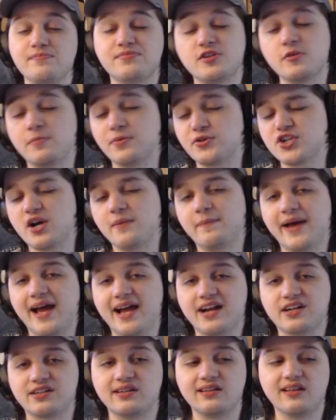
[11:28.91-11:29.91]
Super Jump I
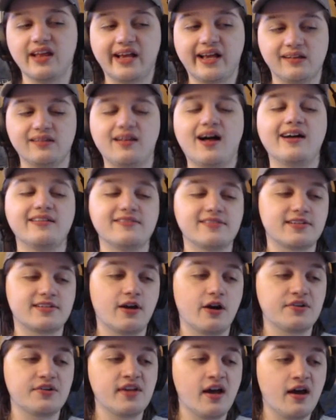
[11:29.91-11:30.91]
actually like a lot in
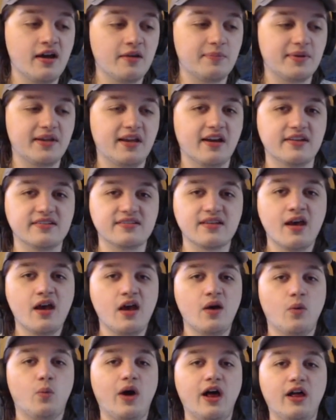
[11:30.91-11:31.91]
Starzon because,
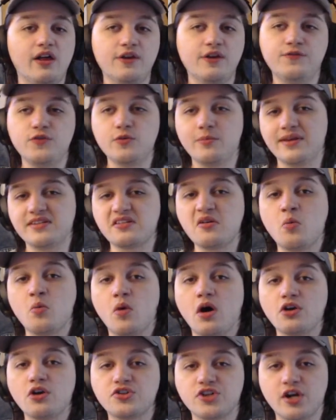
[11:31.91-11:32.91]
well, if you miss a
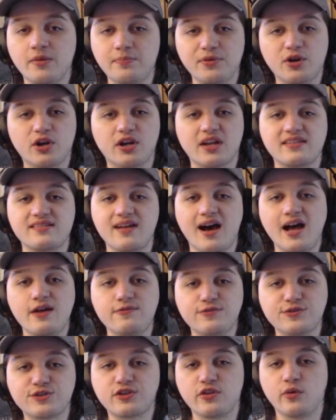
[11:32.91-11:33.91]
Wall Jump, you're going to
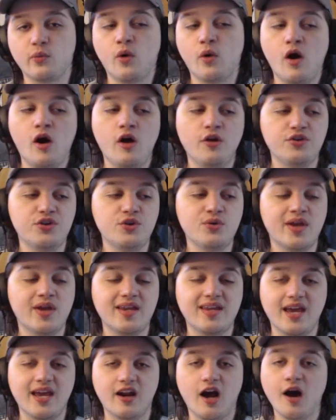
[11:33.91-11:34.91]
dive into the wall. You
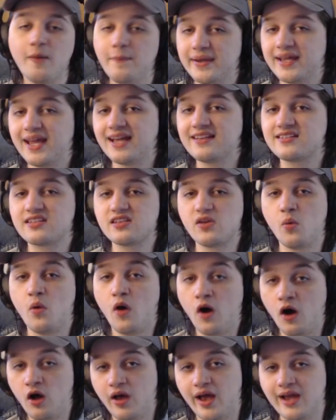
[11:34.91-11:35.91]
can get up against the
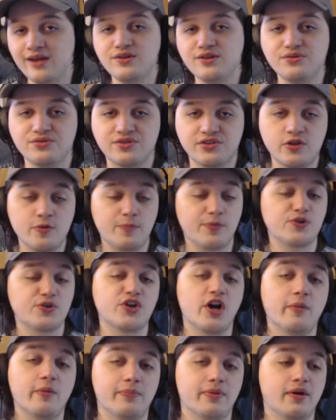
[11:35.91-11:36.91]
wall and use Super
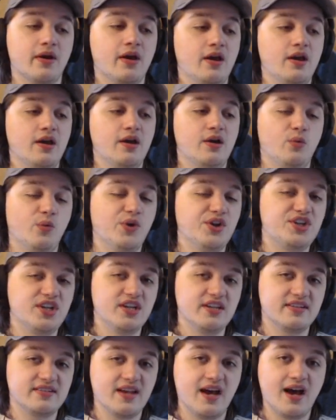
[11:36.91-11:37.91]
Jump, which
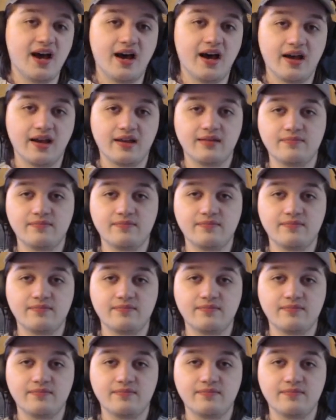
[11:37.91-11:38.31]
is, well,